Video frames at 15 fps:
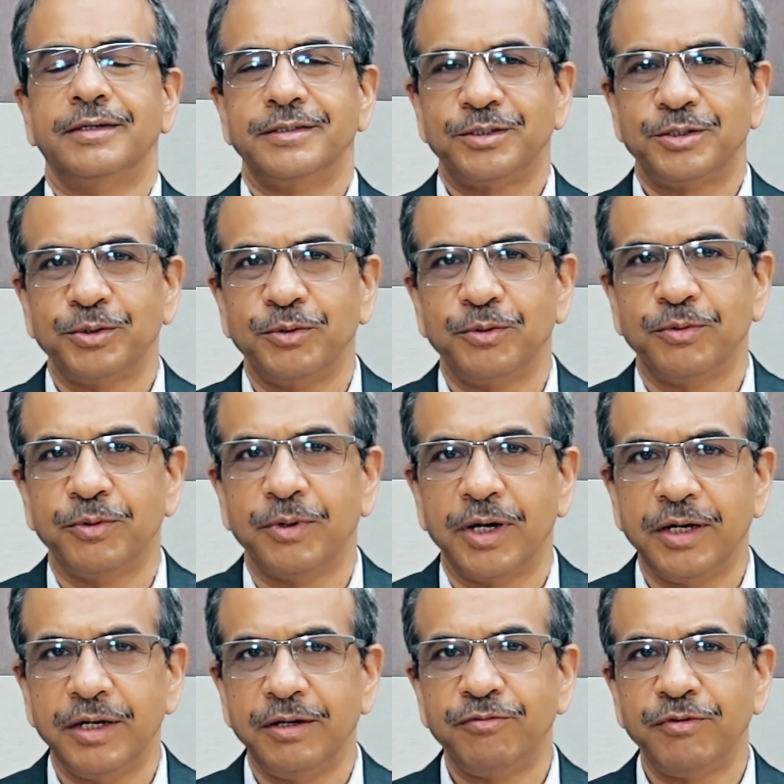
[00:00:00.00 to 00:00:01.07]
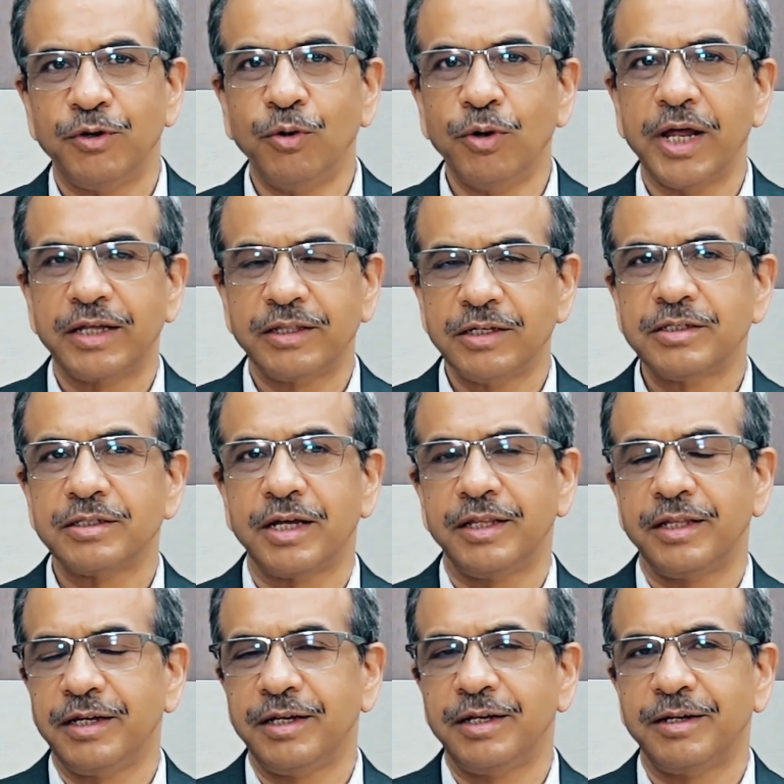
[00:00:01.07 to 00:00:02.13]
So if you go like this, I
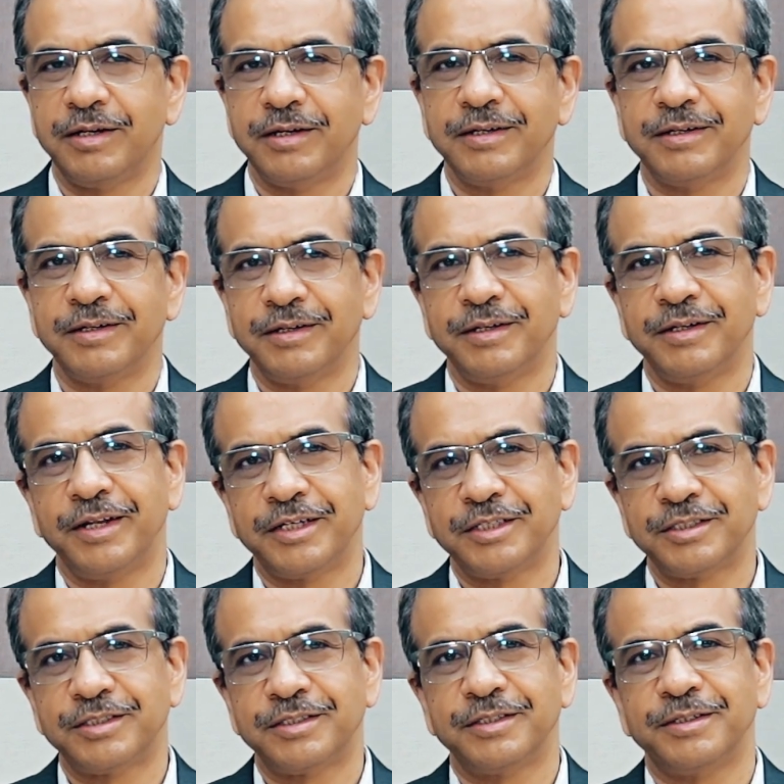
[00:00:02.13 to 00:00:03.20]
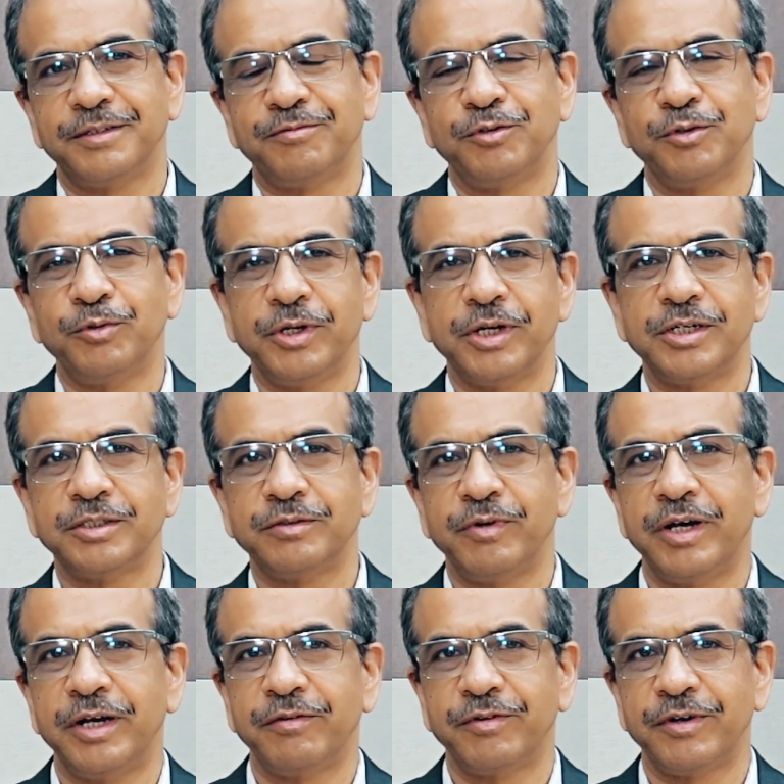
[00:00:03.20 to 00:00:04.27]
think in the next few years,
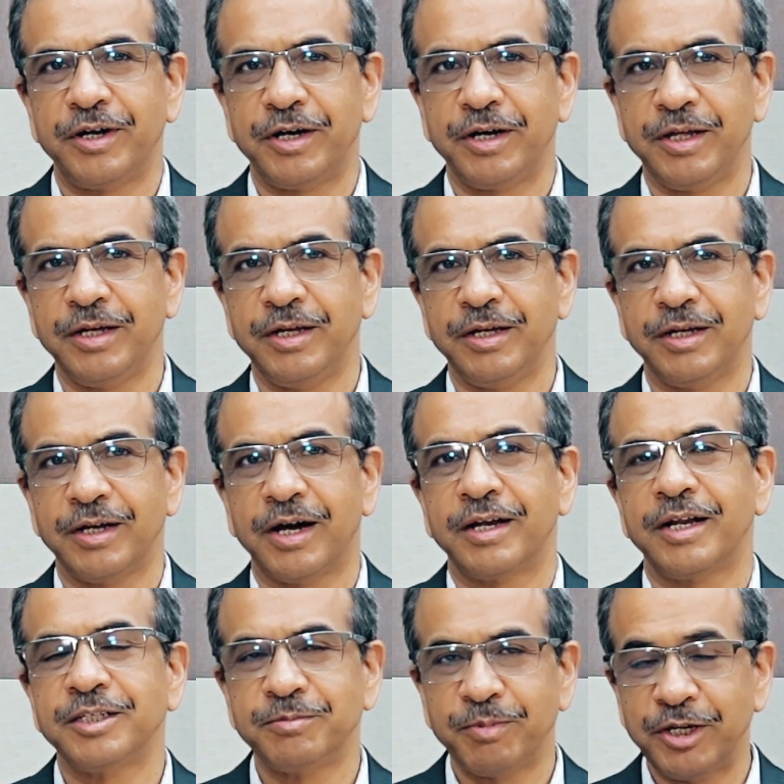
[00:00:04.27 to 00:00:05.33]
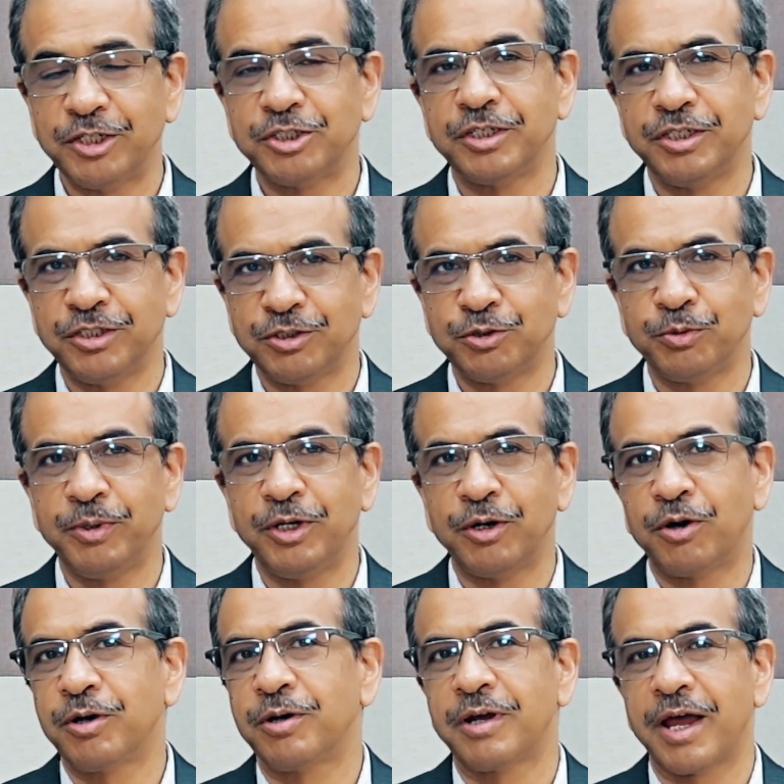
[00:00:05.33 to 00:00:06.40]
we'll definitely, our aspiration is to be
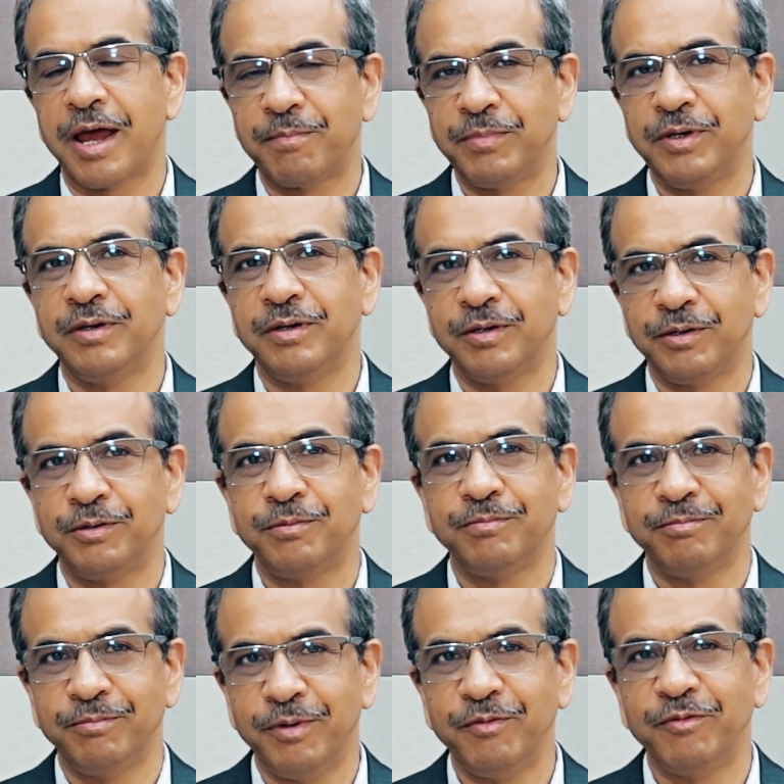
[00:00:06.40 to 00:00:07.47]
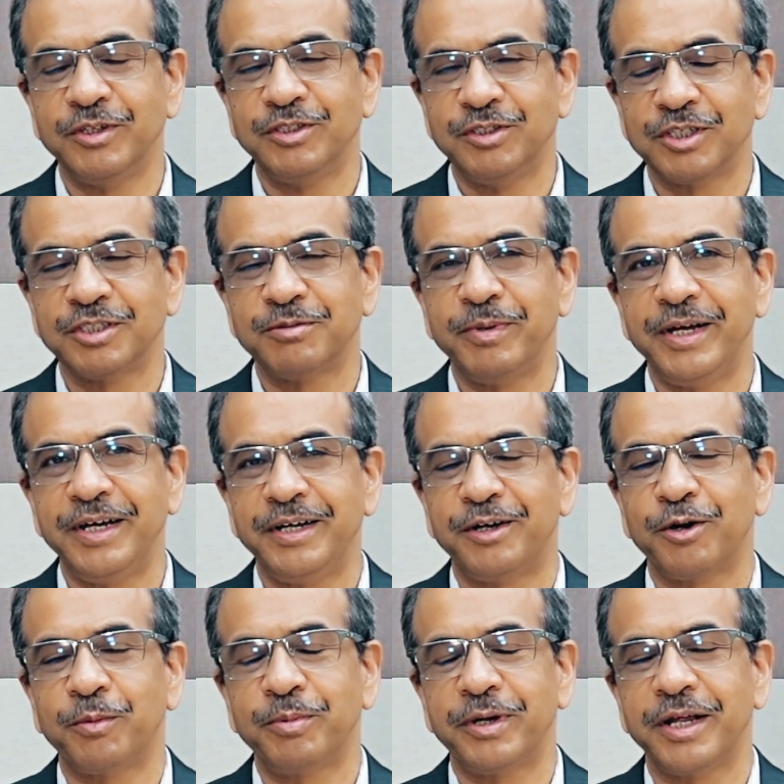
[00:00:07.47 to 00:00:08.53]
not happy with just be
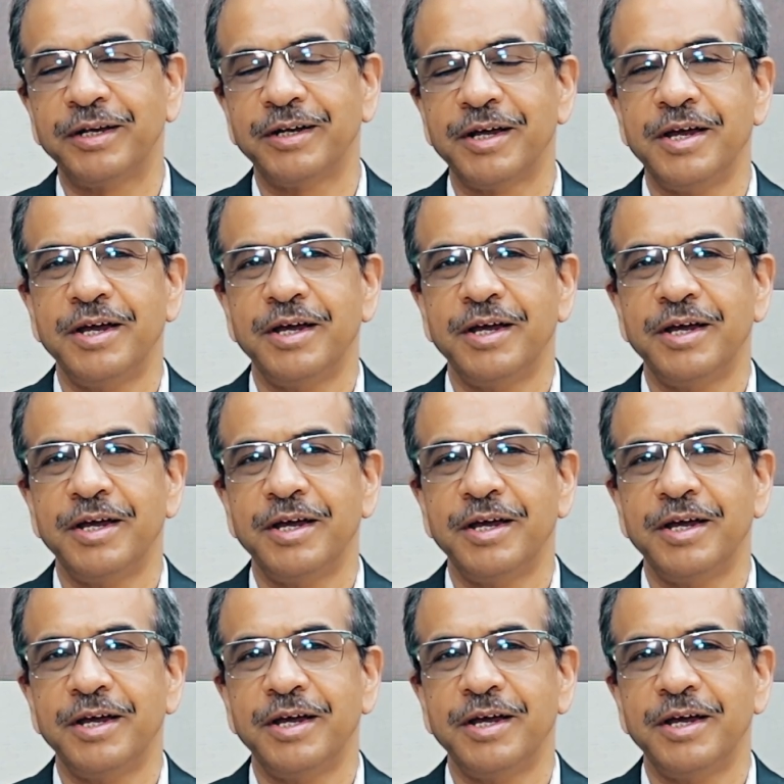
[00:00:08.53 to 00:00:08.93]
top 10.